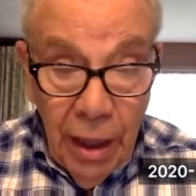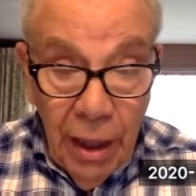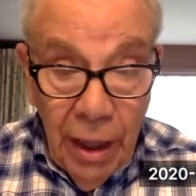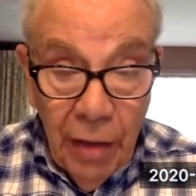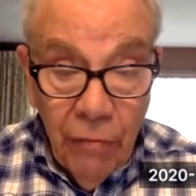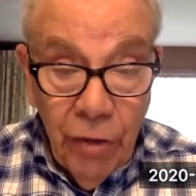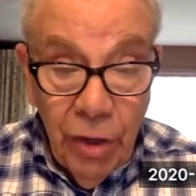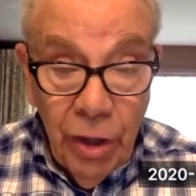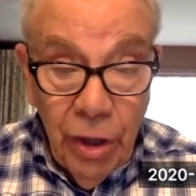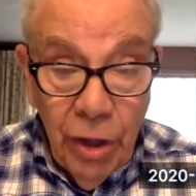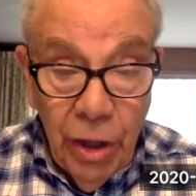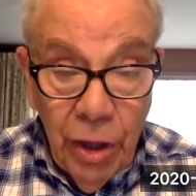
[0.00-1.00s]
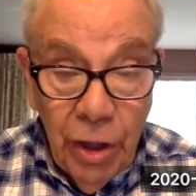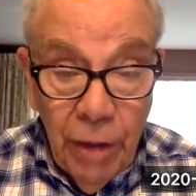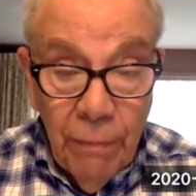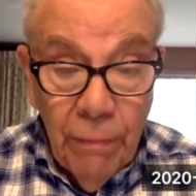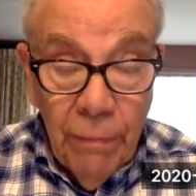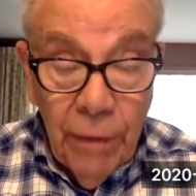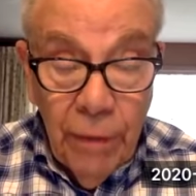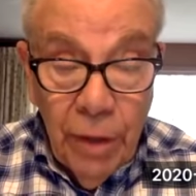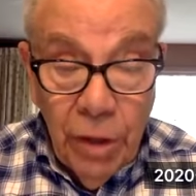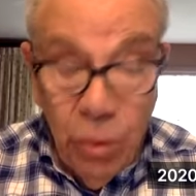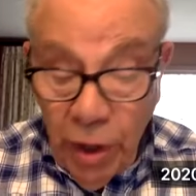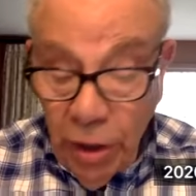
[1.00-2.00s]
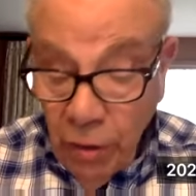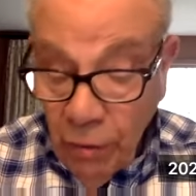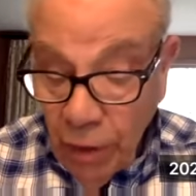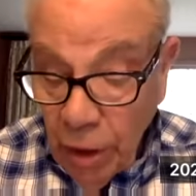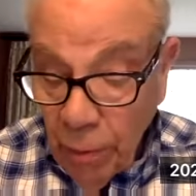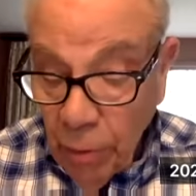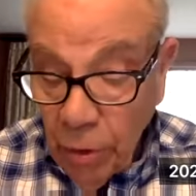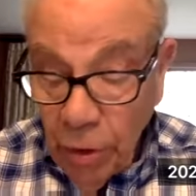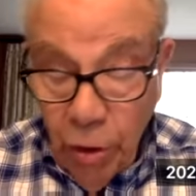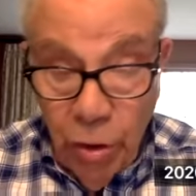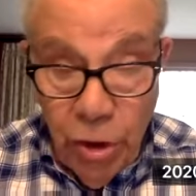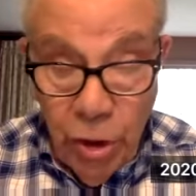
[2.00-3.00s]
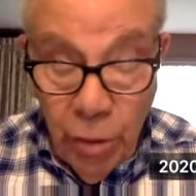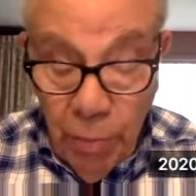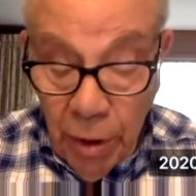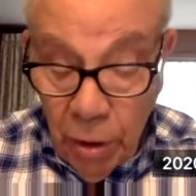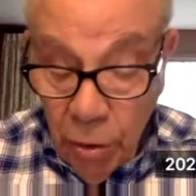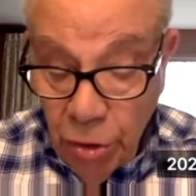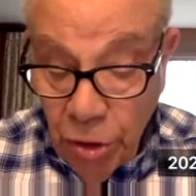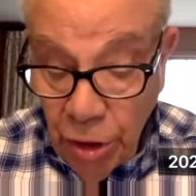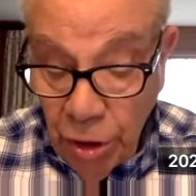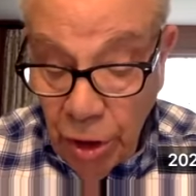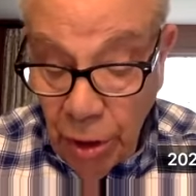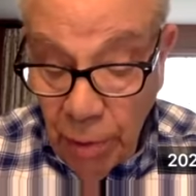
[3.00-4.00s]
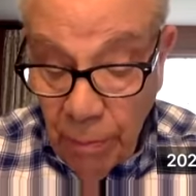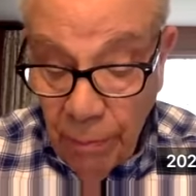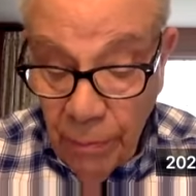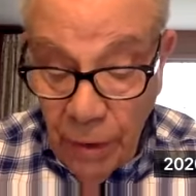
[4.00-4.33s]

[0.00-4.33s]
and of the strength of our temple leadership, our clergy team,